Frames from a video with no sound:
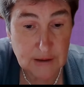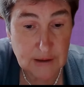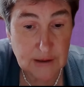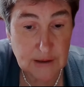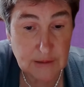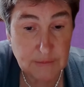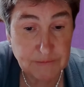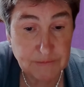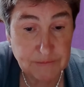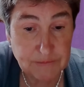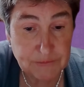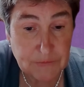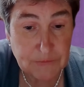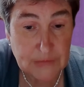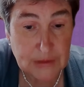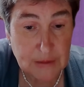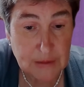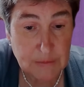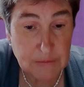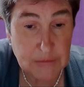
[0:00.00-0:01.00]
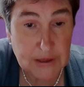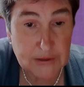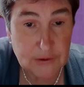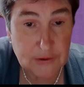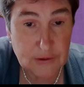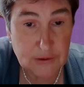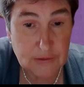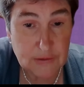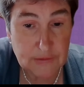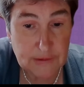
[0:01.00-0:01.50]
Um, but
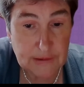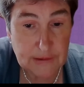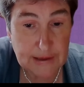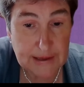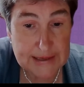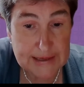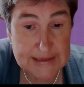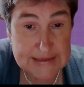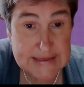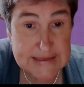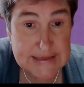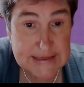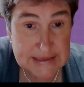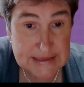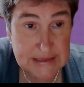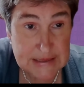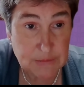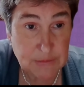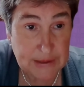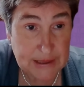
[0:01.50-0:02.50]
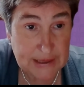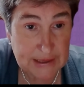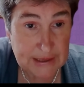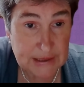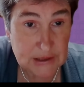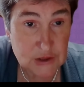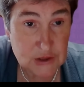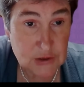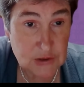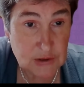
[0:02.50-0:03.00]
there, the INC
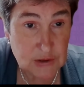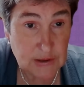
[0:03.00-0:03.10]
page,